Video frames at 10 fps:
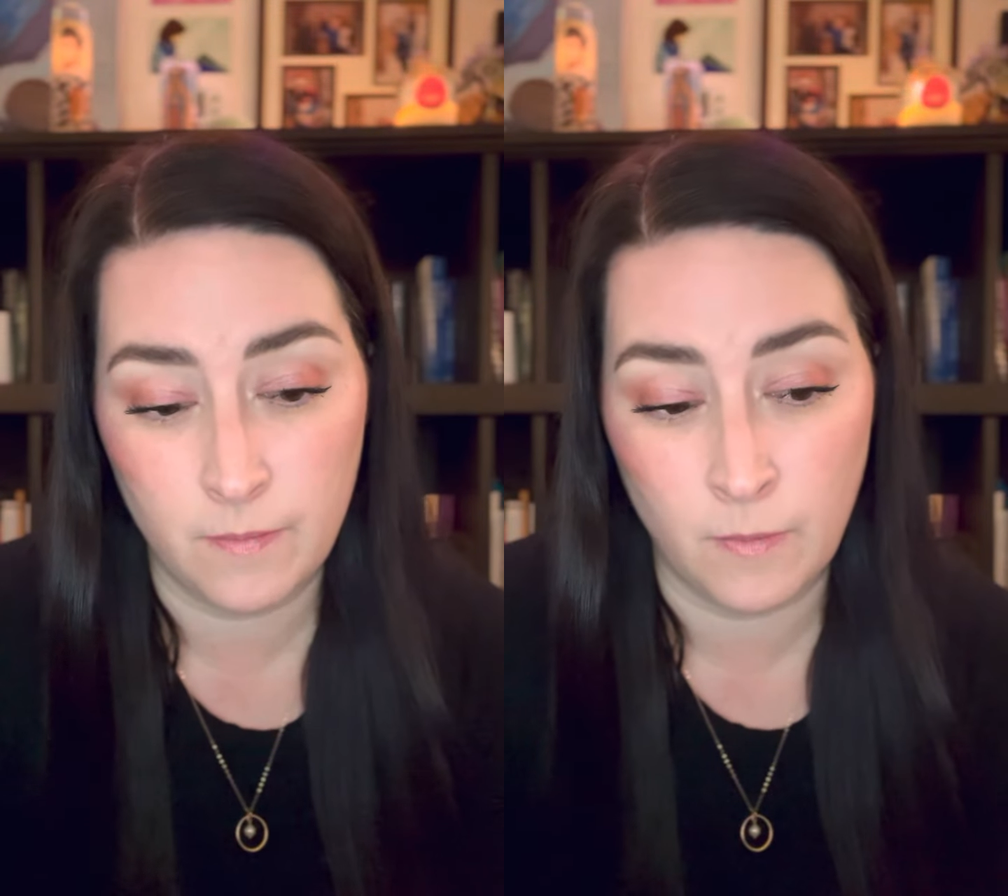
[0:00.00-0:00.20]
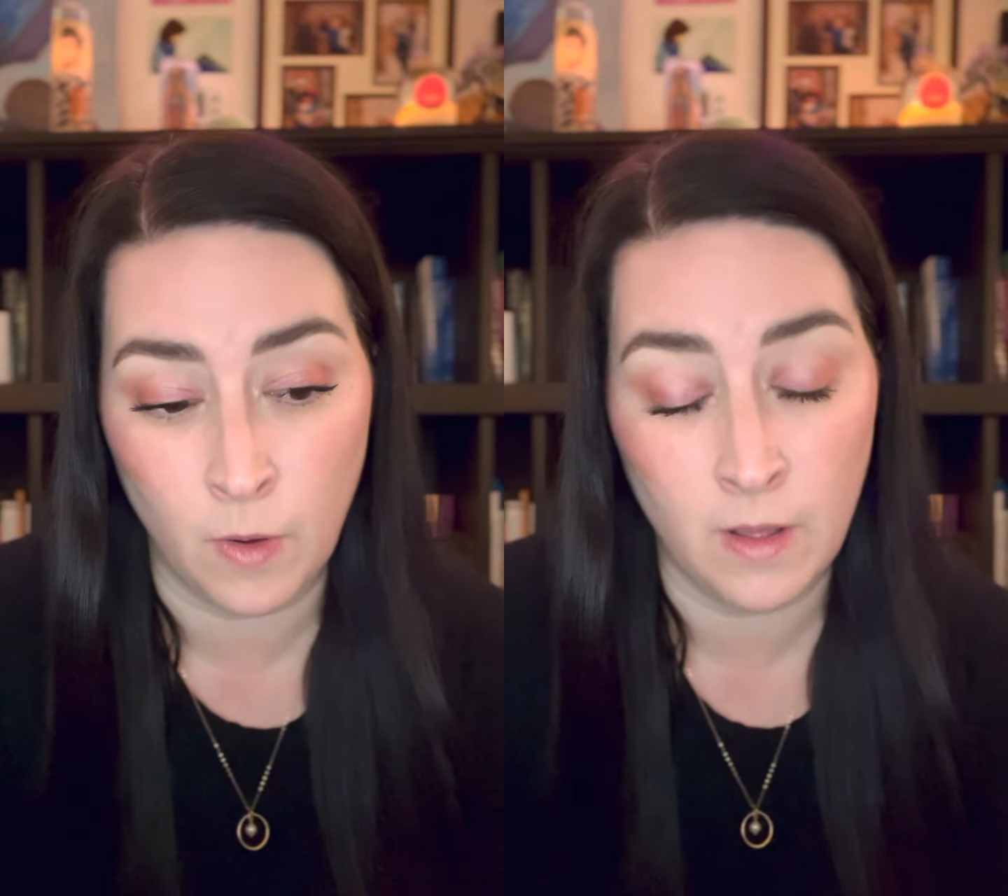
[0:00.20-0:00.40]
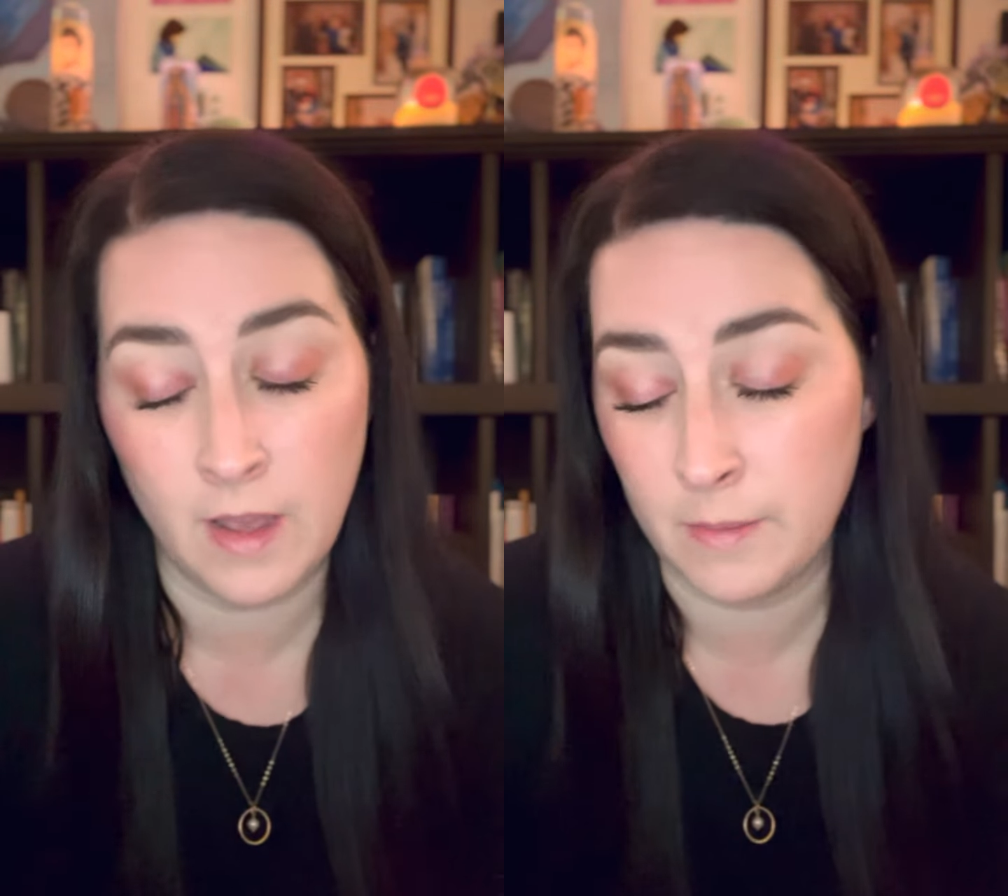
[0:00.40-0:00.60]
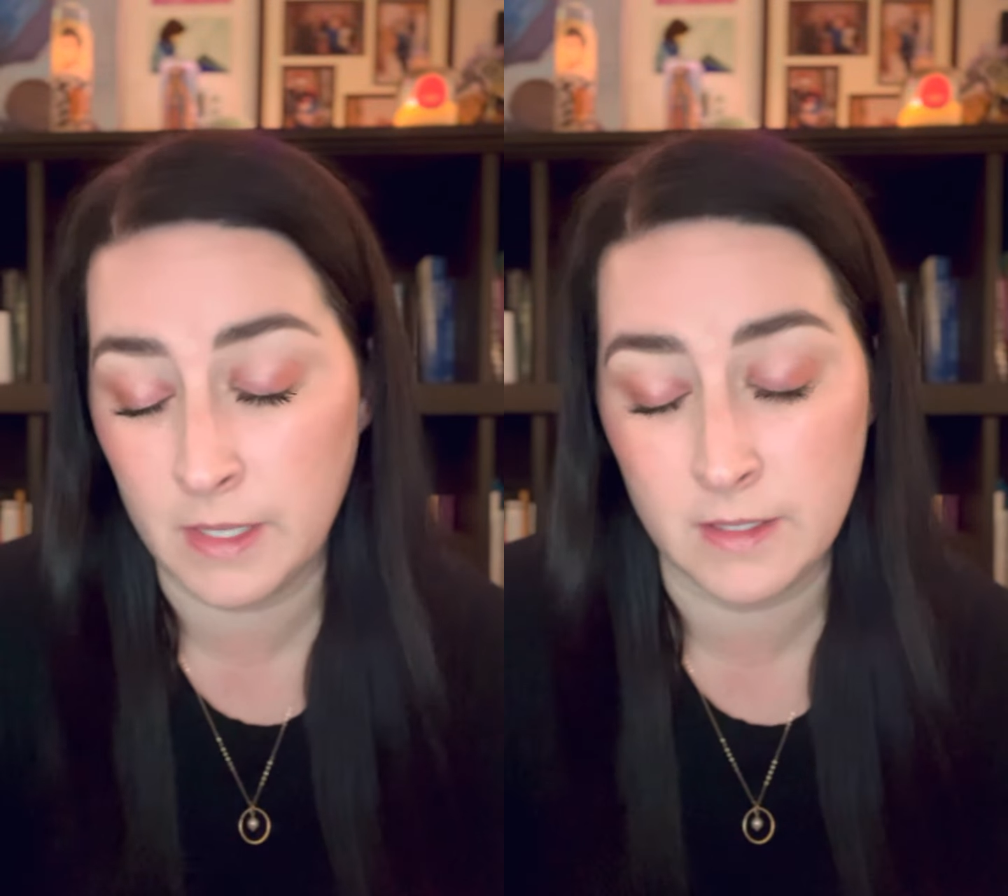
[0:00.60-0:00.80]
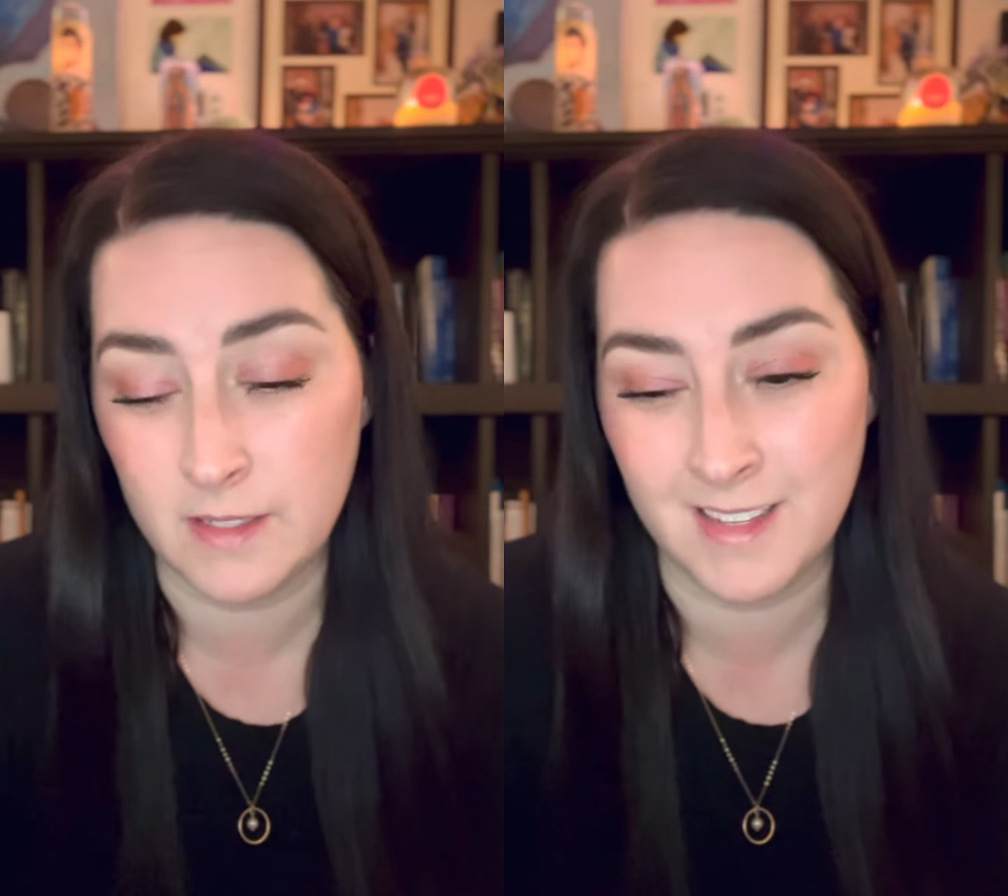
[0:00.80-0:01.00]
well, I
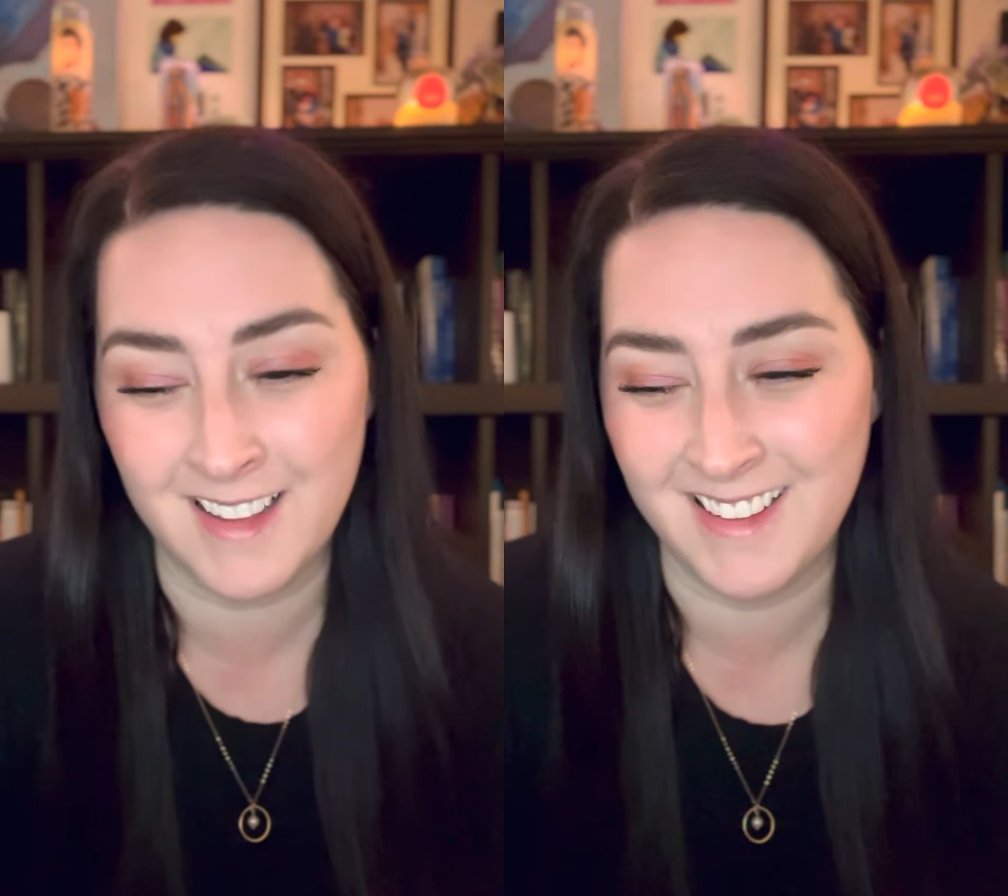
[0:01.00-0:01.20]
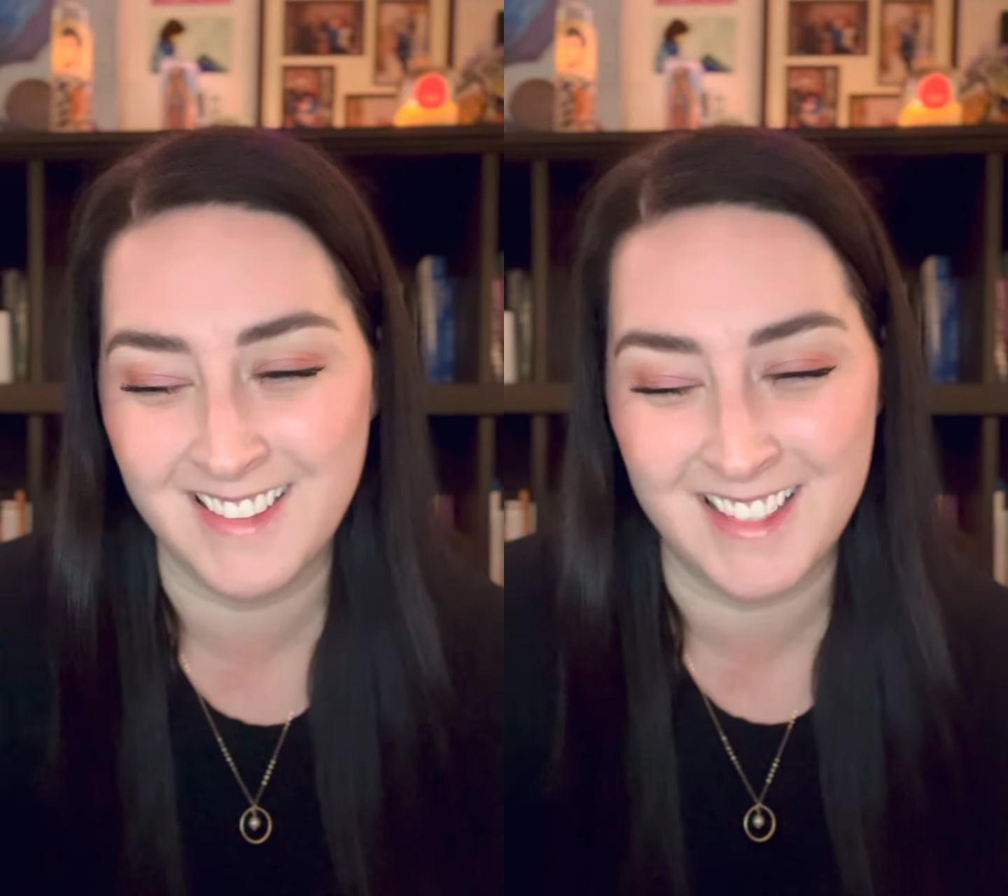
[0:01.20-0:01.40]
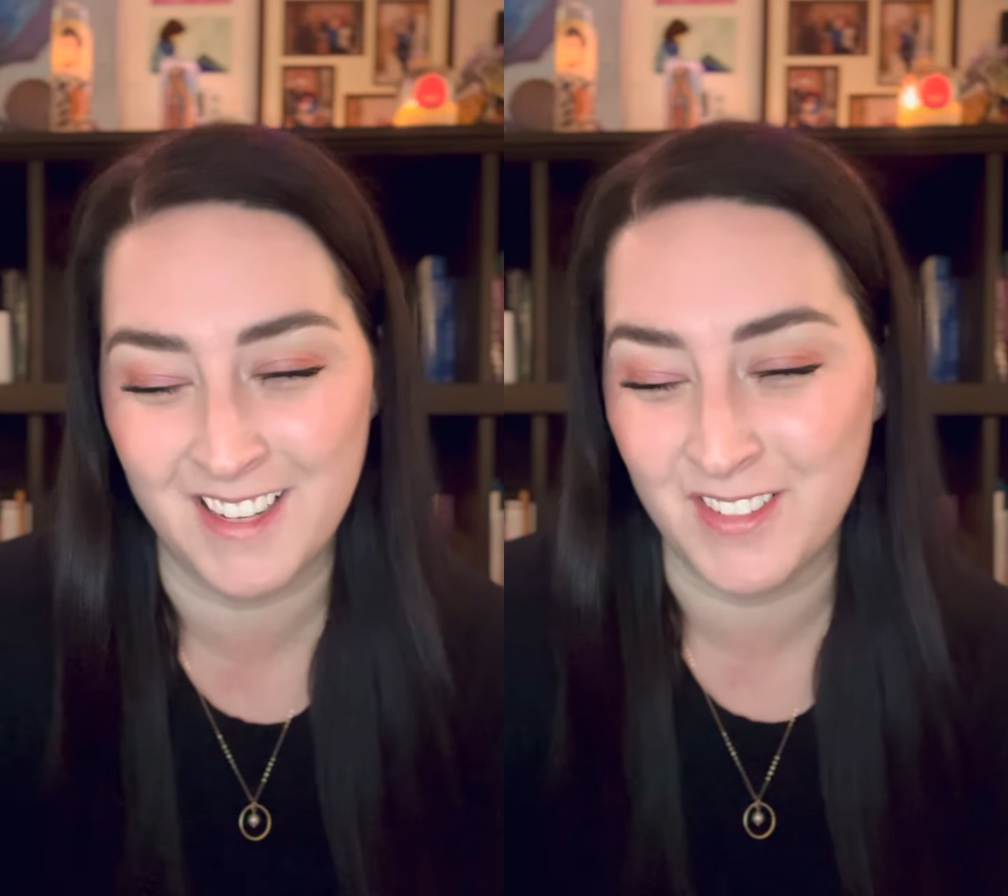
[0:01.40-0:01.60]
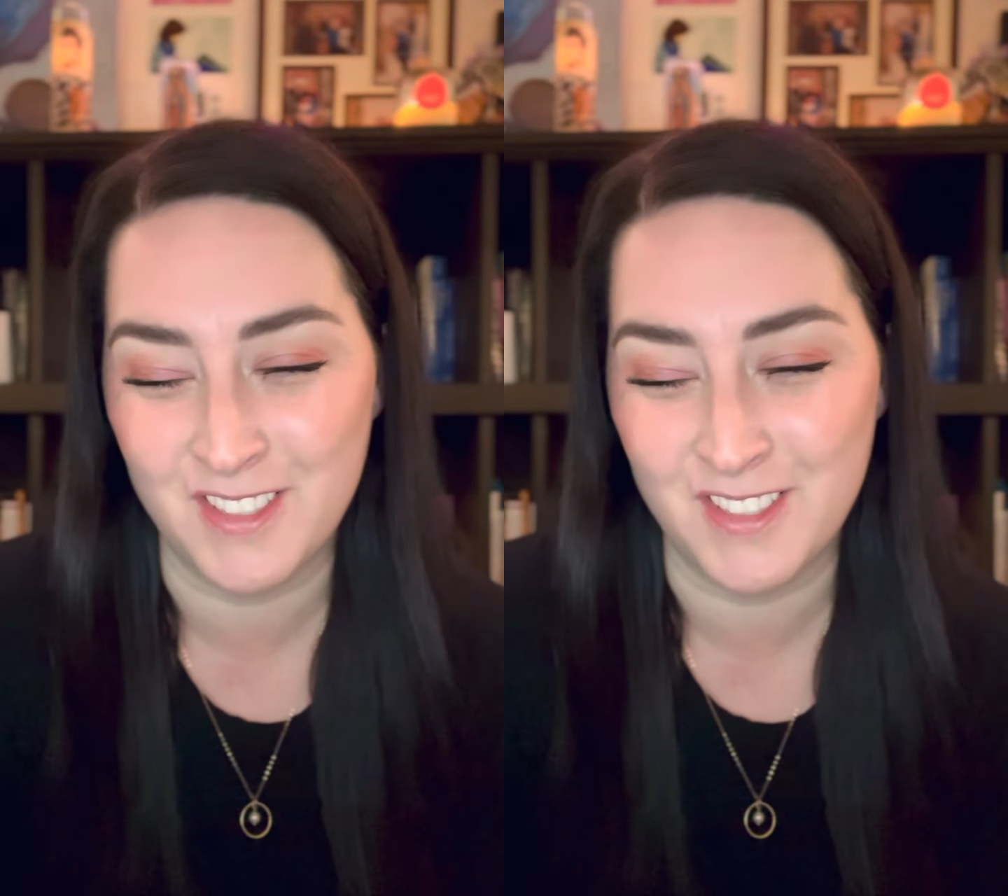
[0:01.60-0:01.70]
mean, this is it's gonna